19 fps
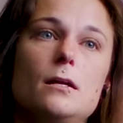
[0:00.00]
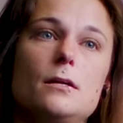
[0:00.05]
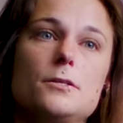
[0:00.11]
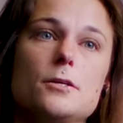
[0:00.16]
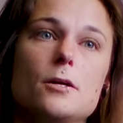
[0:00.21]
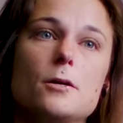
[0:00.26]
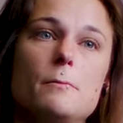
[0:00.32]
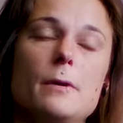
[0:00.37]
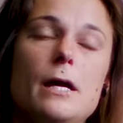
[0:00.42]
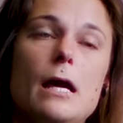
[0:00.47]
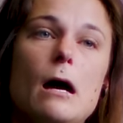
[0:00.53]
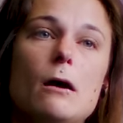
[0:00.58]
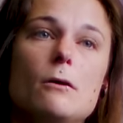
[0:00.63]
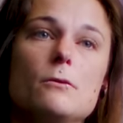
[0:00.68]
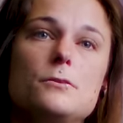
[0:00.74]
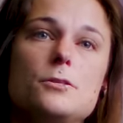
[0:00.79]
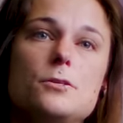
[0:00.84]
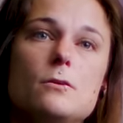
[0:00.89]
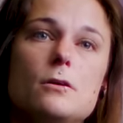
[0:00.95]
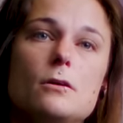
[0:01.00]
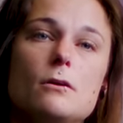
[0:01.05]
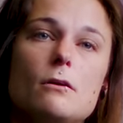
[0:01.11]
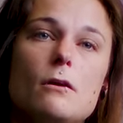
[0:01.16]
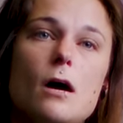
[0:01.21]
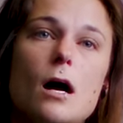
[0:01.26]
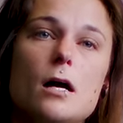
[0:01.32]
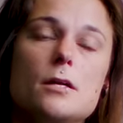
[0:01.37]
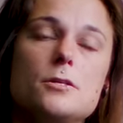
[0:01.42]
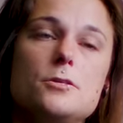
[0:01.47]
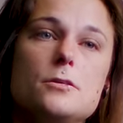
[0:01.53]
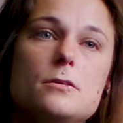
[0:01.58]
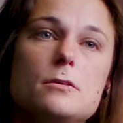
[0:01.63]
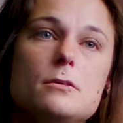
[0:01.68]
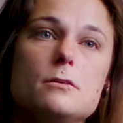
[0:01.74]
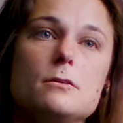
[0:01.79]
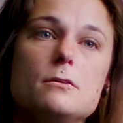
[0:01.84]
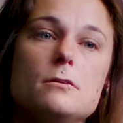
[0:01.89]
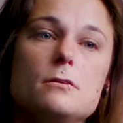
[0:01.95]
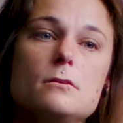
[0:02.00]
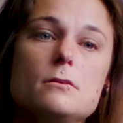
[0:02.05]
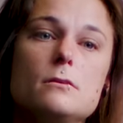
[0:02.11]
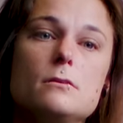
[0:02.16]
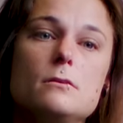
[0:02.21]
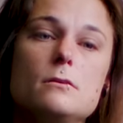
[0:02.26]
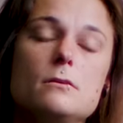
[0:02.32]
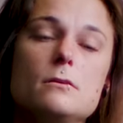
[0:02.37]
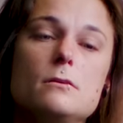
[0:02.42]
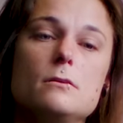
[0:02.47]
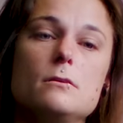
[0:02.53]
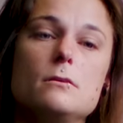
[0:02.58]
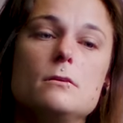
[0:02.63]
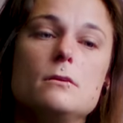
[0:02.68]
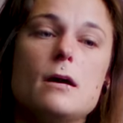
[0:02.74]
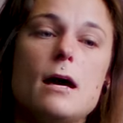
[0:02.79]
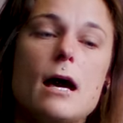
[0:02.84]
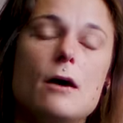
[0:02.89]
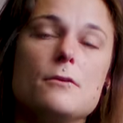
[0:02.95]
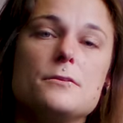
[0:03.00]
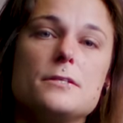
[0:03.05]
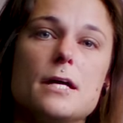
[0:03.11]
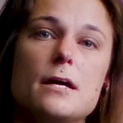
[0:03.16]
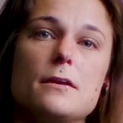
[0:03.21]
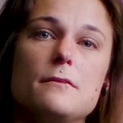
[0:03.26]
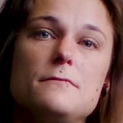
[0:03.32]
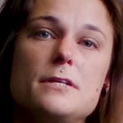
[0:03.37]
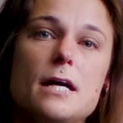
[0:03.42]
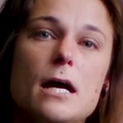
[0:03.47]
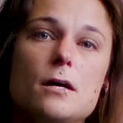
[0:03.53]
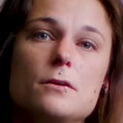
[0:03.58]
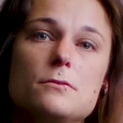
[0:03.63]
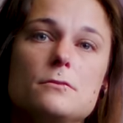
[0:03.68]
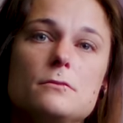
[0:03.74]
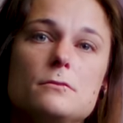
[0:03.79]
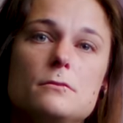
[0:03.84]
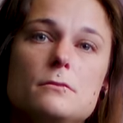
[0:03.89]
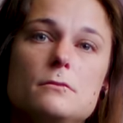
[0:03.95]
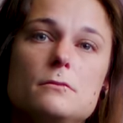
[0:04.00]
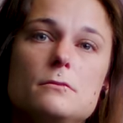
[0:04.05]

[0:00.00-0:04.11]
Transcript: Took me out into a garage outside of town.